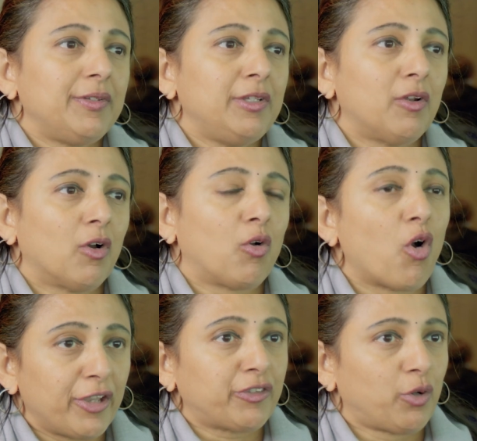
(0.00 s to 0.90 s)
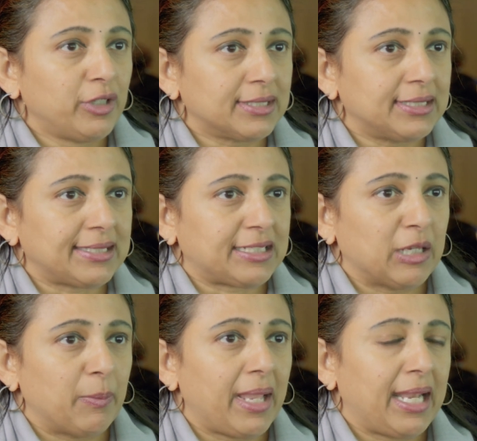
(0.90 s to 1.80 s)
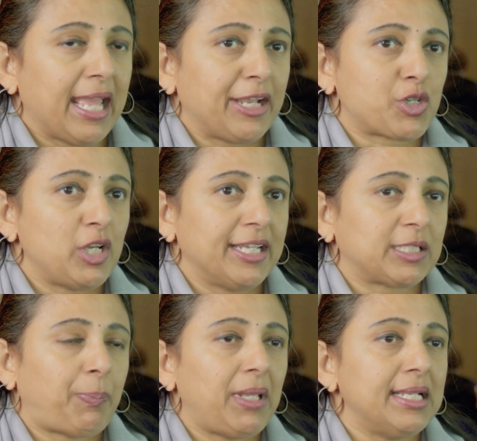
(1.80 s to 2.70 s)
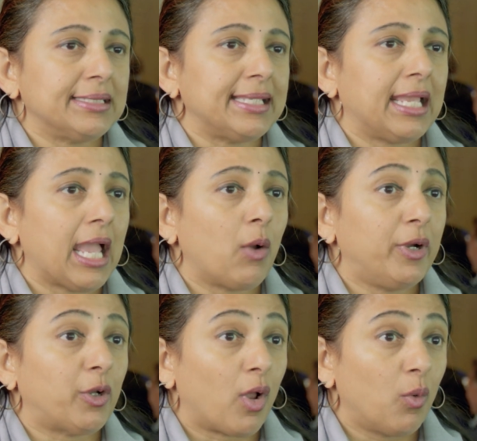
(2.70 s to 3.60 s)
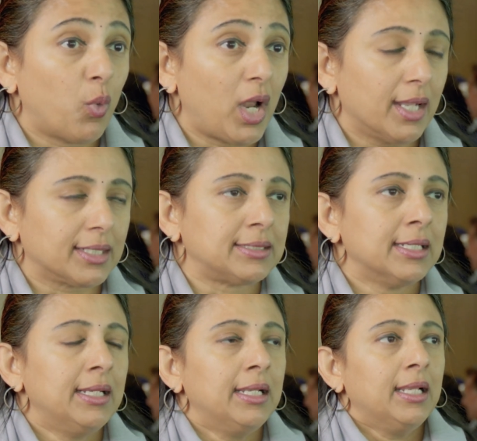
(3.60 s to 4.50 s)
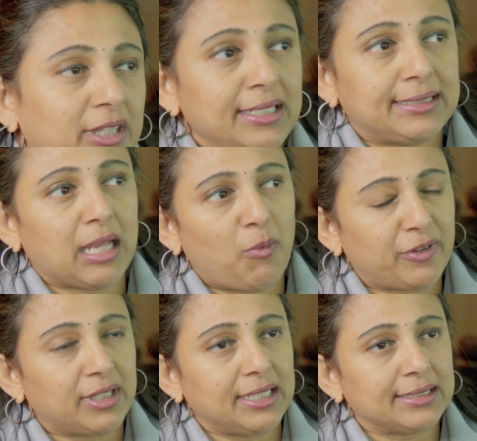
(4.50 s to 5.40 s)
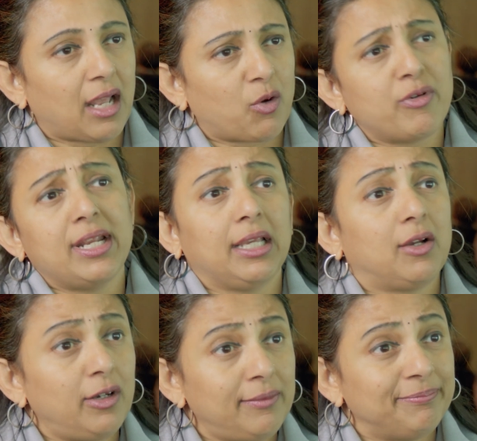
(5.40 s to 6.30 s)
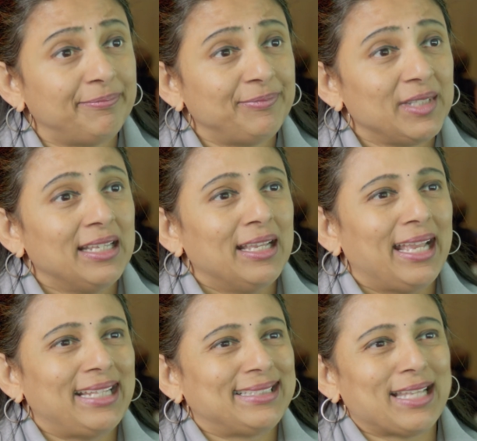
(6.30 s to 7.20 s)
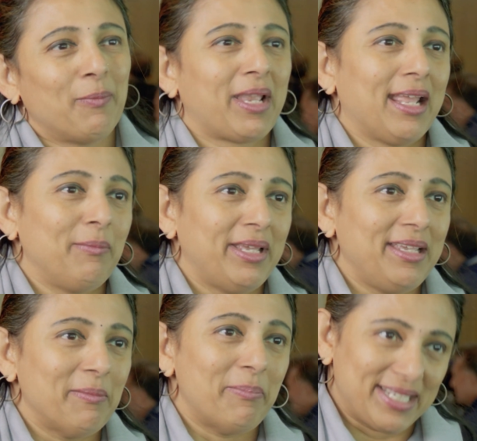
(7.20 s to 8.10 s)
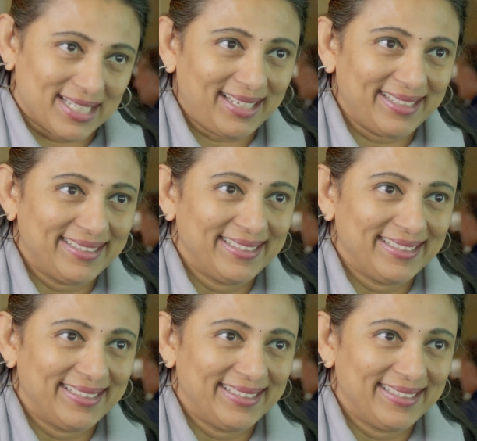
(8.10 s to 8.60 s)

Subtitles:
You know, going through the system and actually experiencing how it all works, some of the things are really good and some can be better,